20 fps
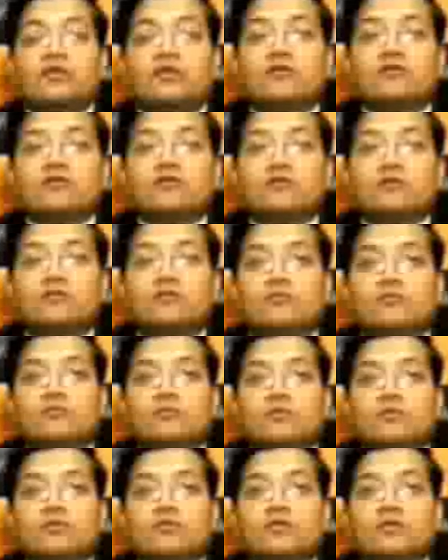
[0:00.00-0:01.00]
So
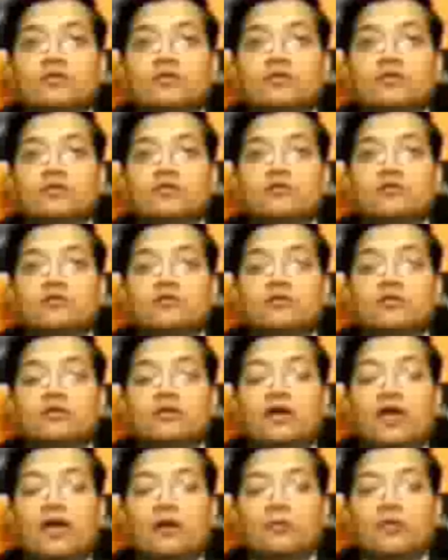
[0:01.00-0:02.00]
the
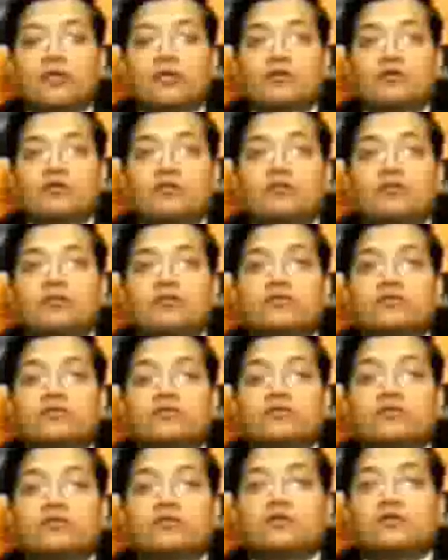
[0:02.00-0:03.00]
capital goods,
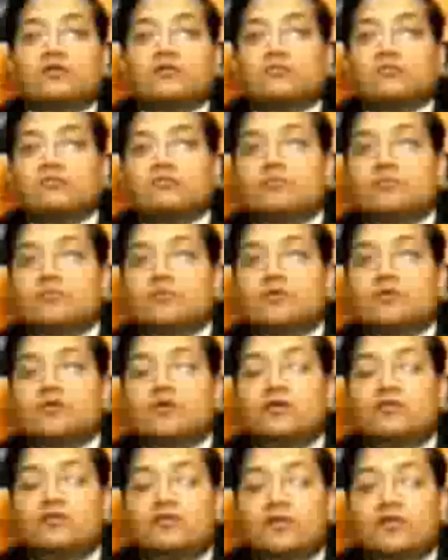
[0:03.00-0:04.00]
the
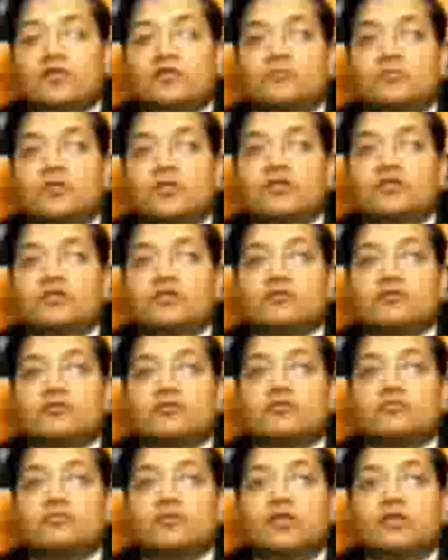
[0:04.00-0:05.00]
infra space
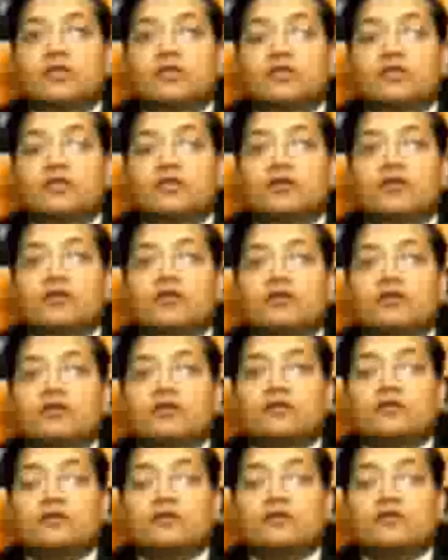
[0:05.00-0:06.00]
could be really
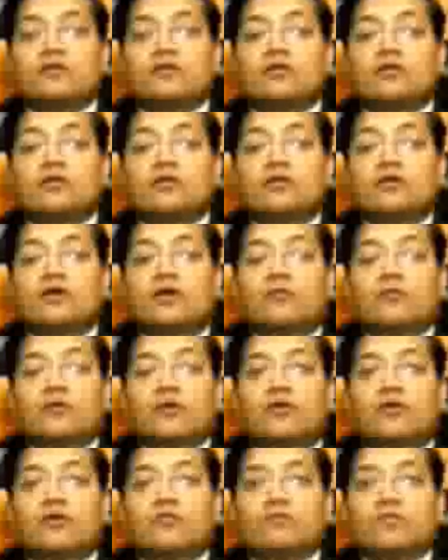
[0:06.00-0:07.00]
coming
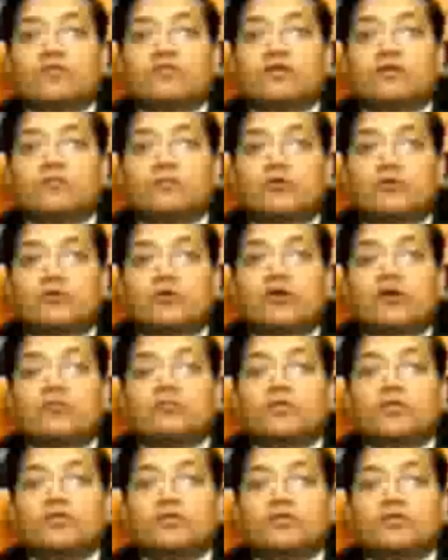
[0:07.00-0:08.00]
out with some good
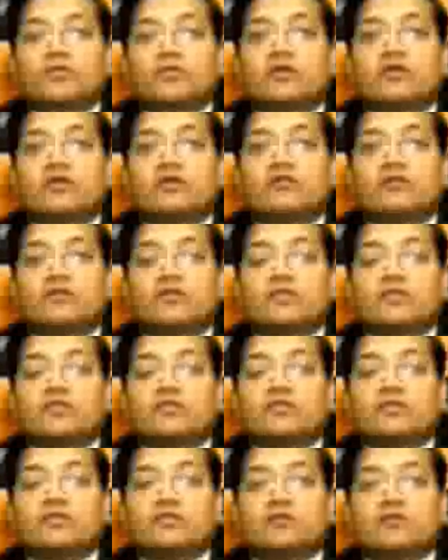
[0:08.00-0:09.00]
numbers, which
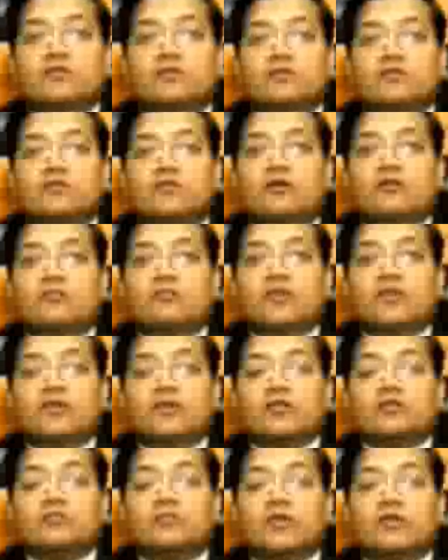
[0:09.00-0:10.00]
is not being
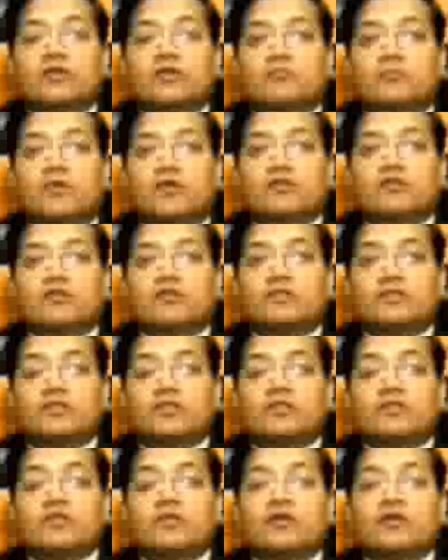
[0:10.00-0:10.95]
expected by the street.